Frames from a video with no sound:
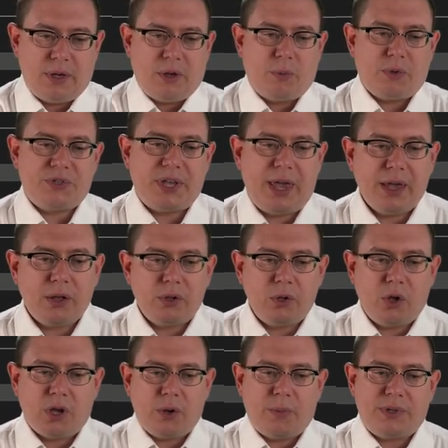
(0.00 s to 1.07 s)
Well, take a
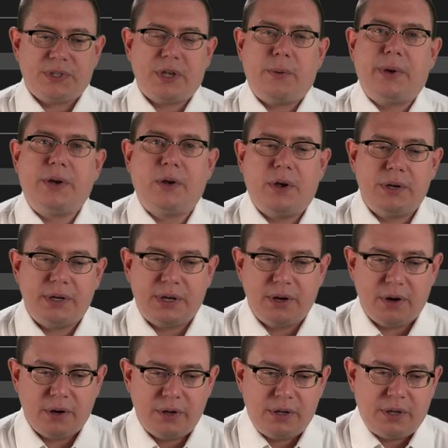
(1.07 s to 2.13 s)
look at what's going on
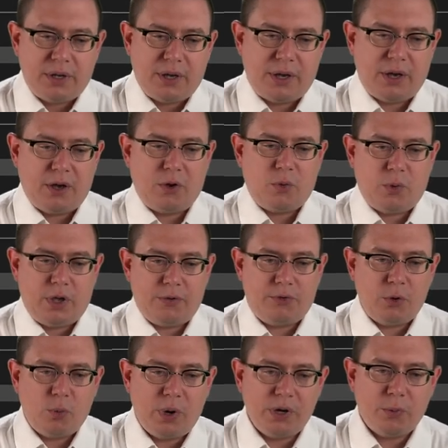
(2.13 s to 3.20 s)
here. Uh, if
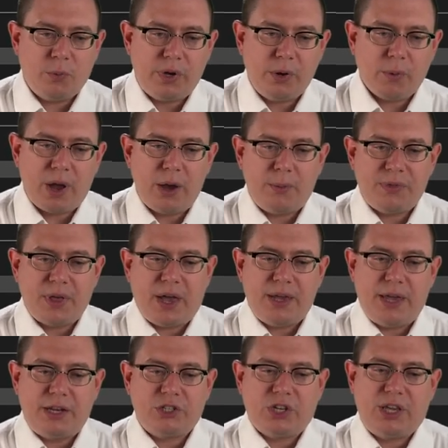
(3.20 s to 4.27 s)
you want to rewrite with
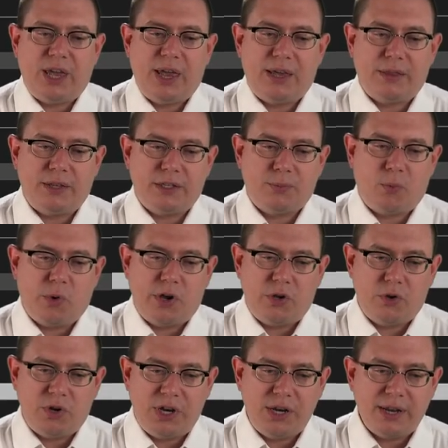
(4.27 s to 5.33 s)
IHK at this point,
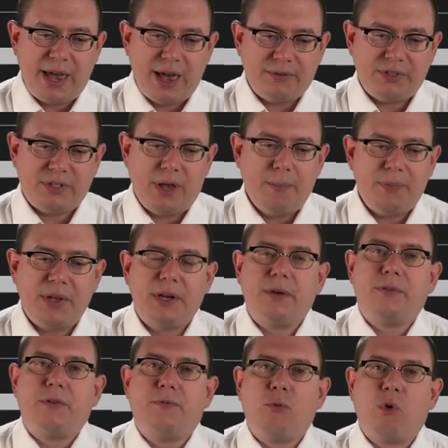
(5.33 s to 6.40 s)
you need to have something
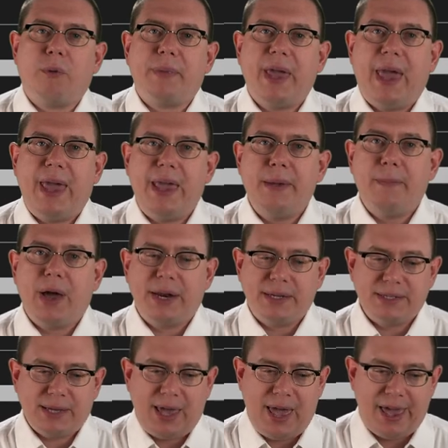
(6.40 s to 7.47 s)
of the form k
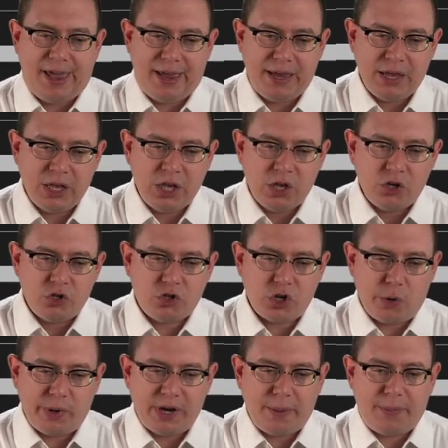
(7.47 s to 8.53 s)
minus k
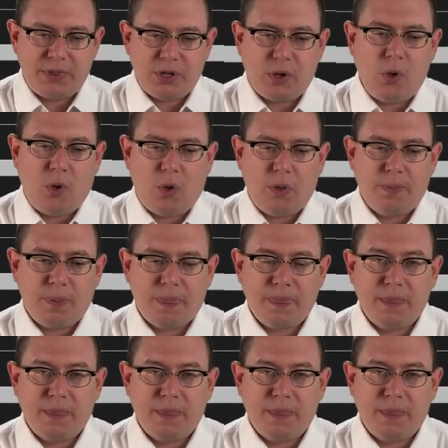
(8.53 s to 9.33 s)
showing up in the goal.